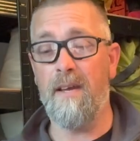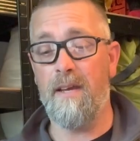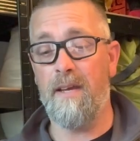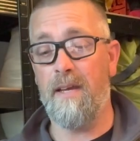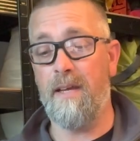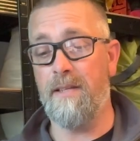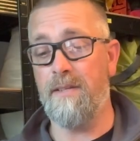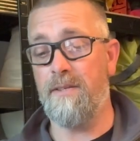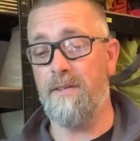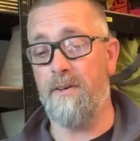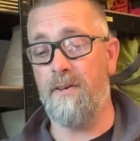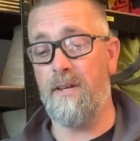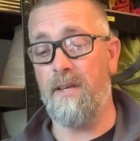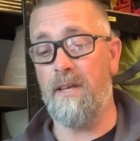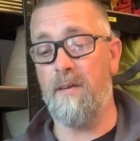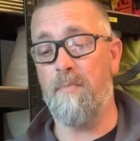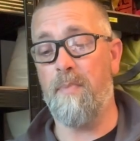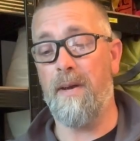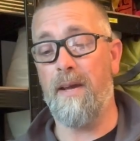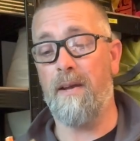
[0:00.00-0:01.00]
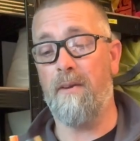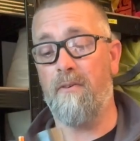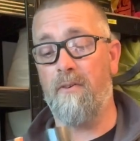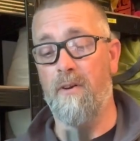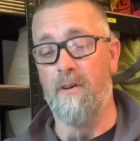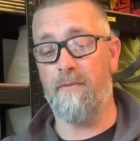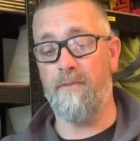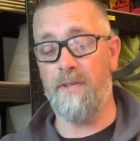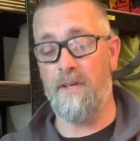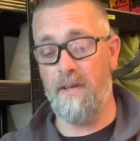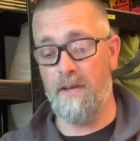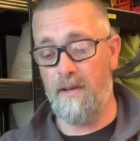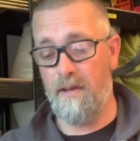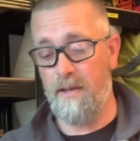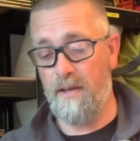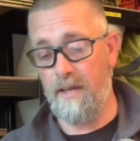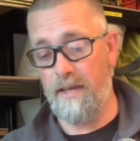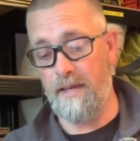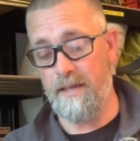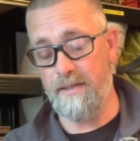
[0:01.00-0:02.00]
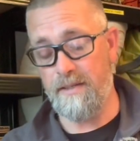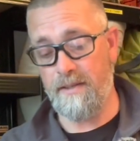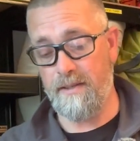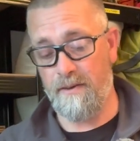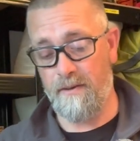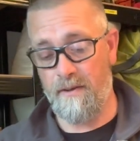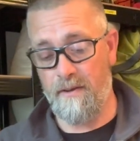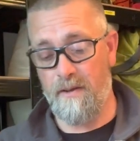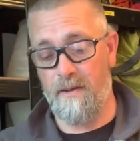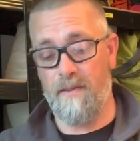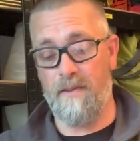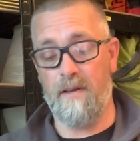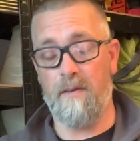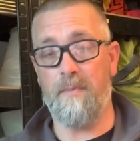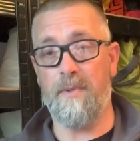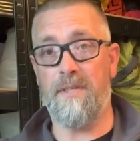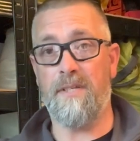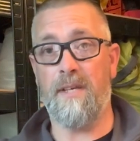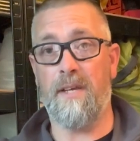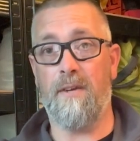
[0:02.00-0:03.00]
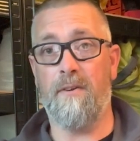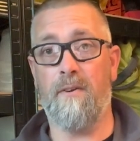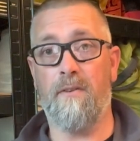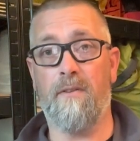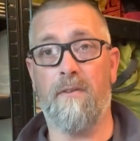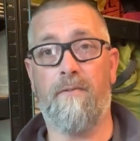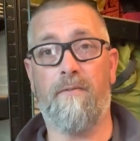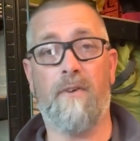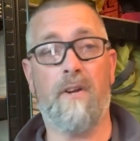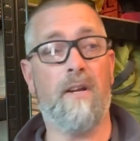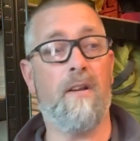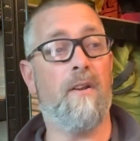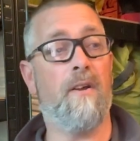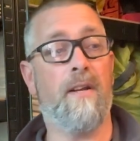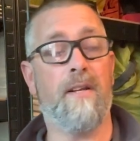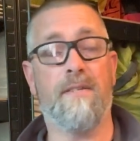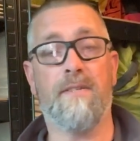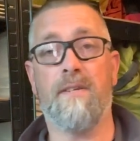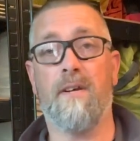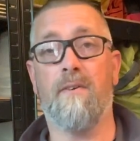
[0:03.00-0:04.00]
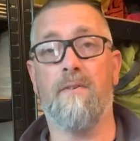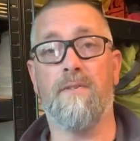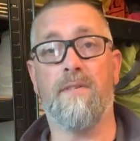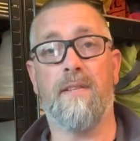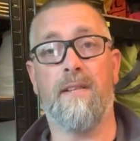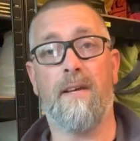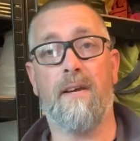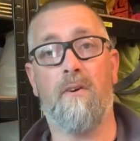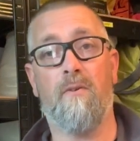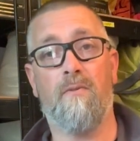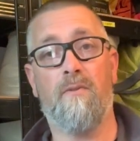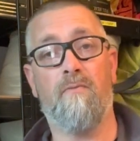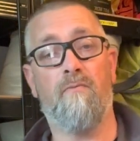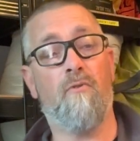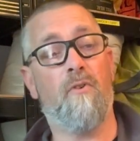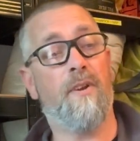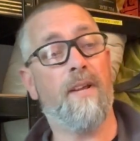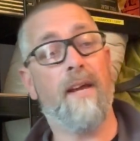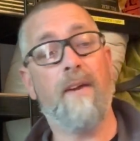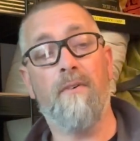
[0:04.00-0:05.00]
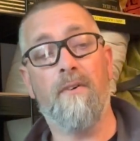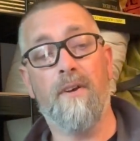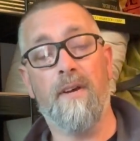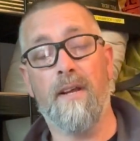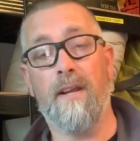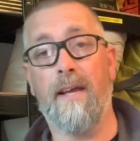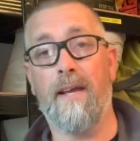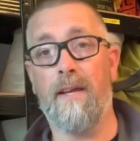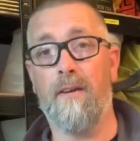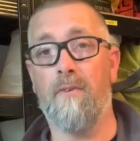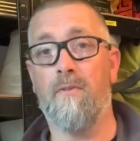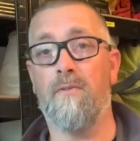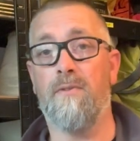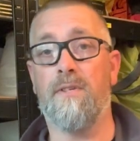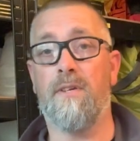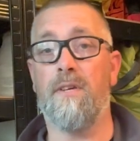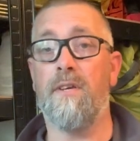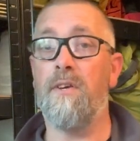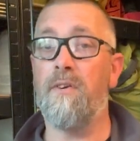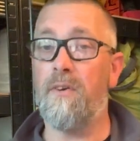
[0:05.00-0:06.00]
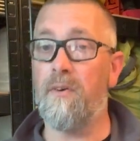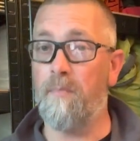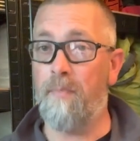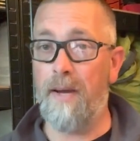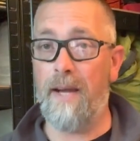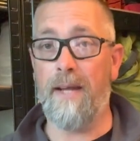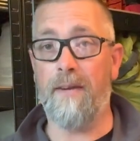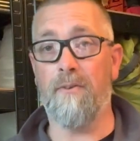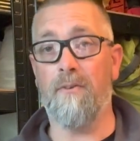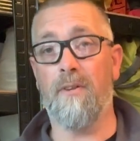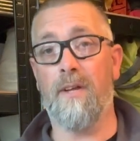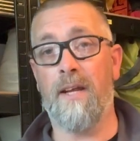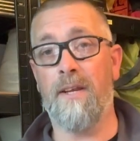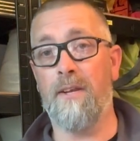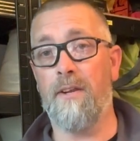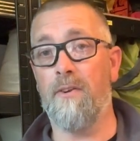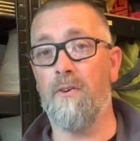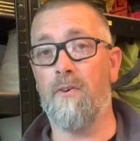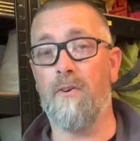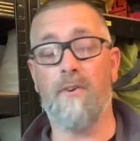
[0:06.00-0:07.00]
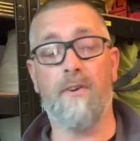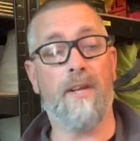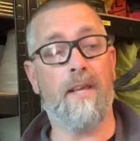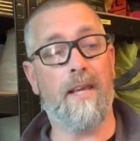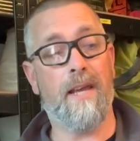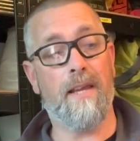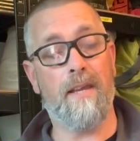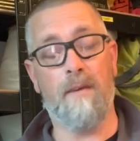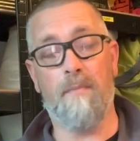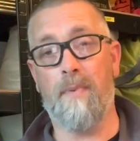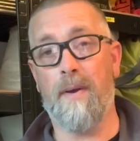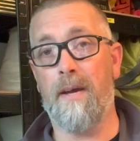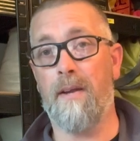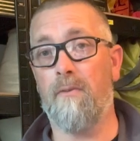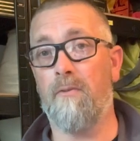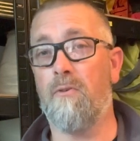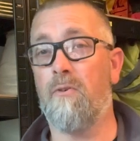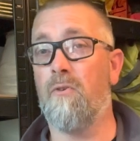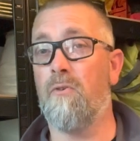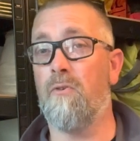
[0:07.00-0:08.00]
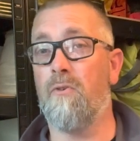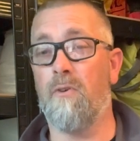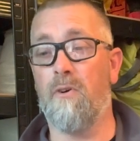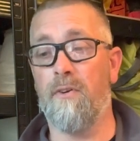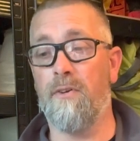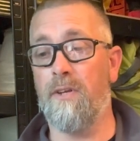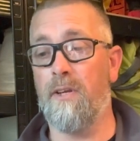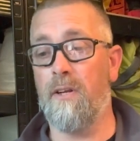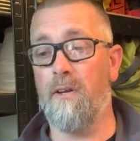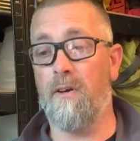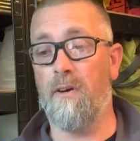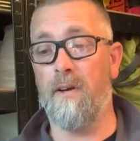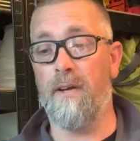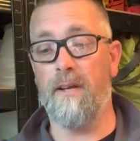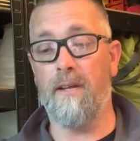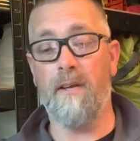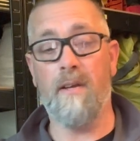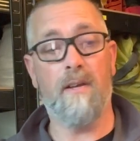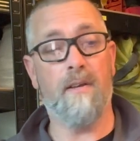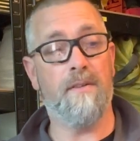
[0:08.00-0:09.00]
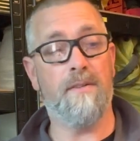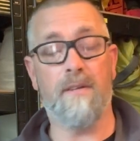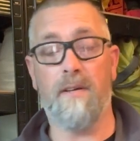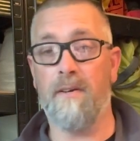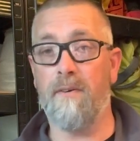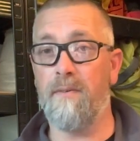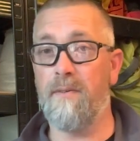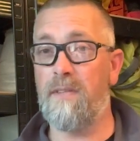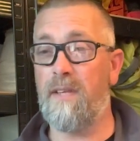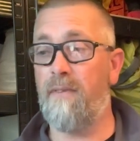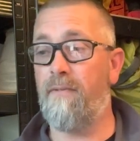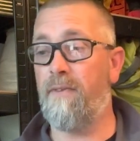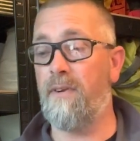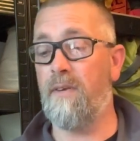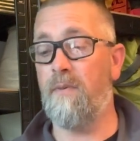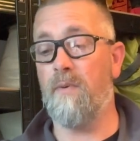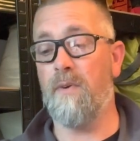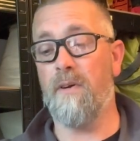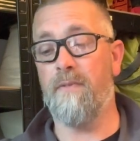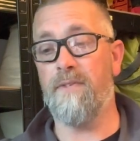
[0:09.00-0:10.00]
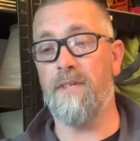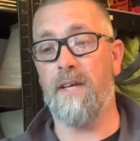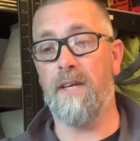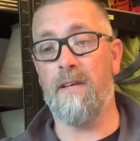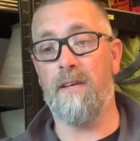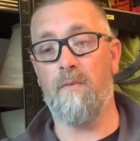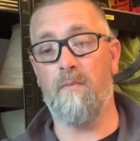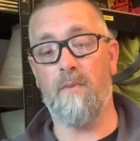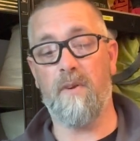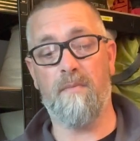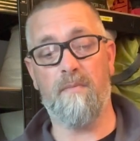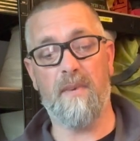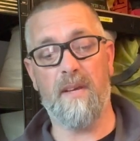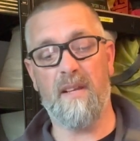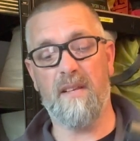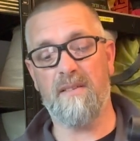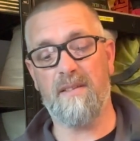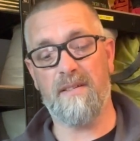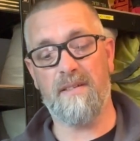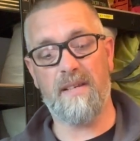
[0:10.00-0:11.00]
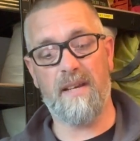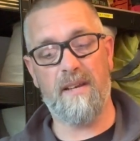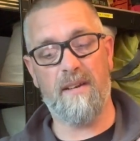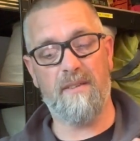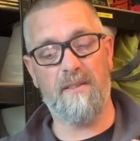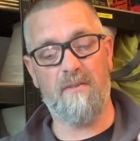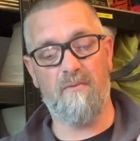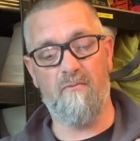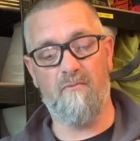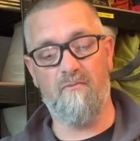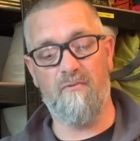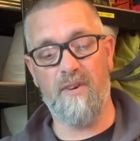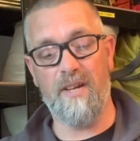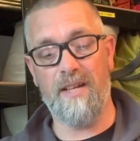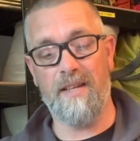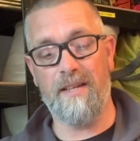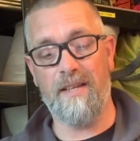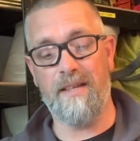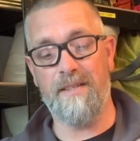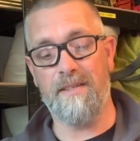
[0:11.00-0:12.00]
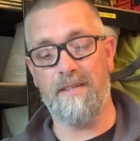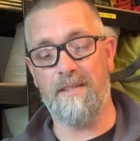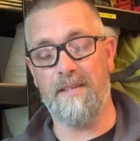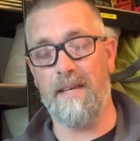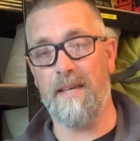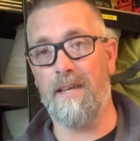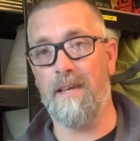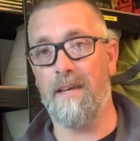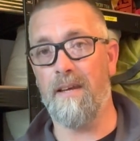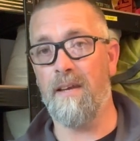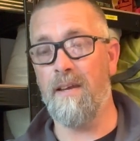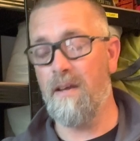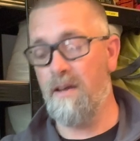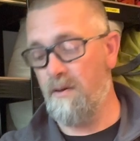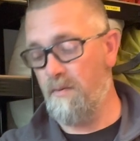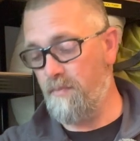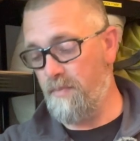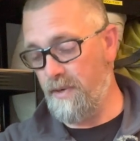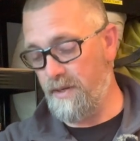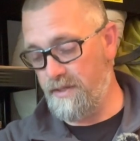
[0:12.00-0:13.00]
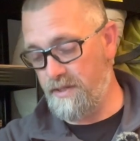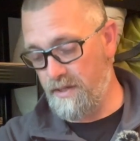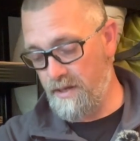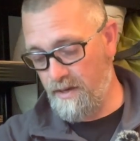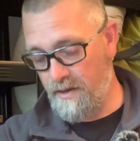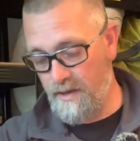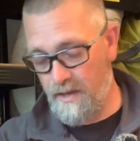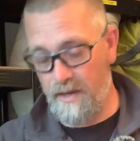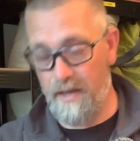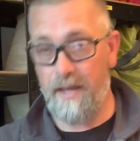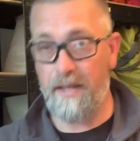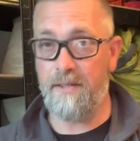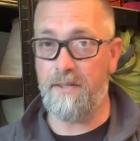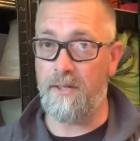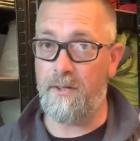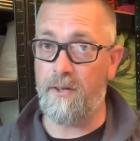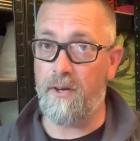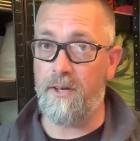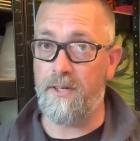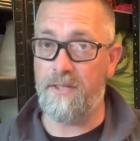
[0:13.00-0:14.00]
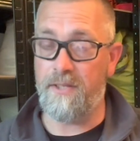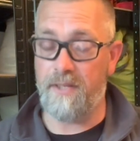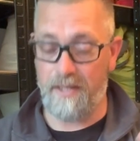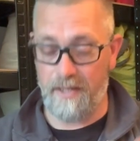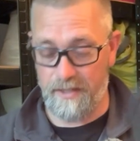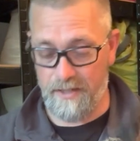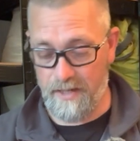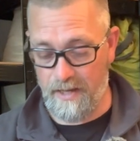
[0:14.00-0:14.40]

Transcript: inside of your pack raft is that they'll be sitting on the front like so they hold the rod out at an angle so you can paddle and you're not going to get your paddle caught on your line. So definitely worth taking with me. As I say, I don't really need to take it, but it's a nice thing to